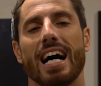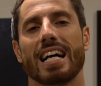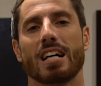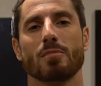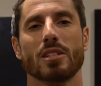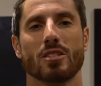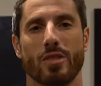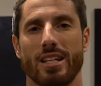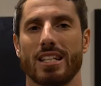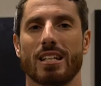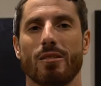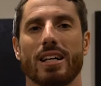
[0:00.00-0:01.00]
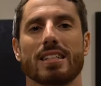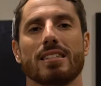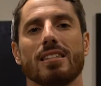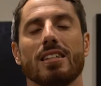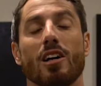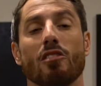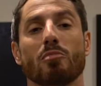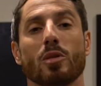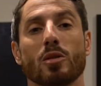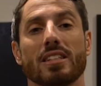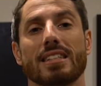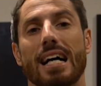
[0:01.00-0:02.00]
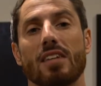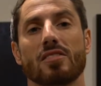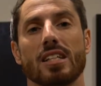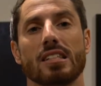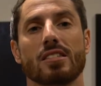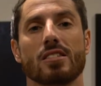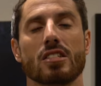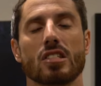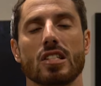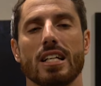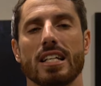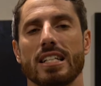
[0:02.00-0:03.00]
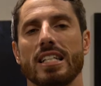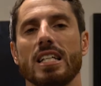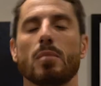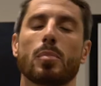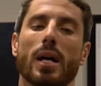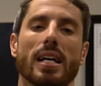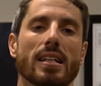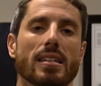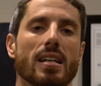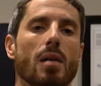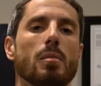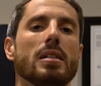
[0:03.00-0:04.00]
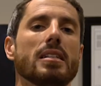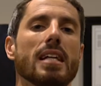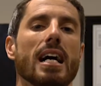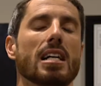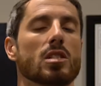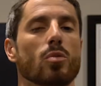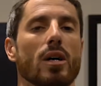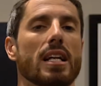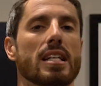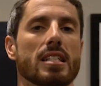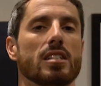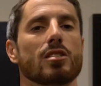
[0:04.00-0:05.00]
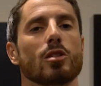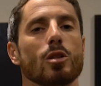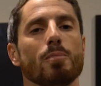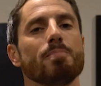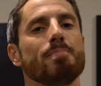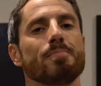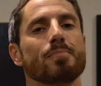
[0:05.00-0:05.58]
and I'm the training director of Protec Dive Centers here in Playa del Carmen as well as in Tulum.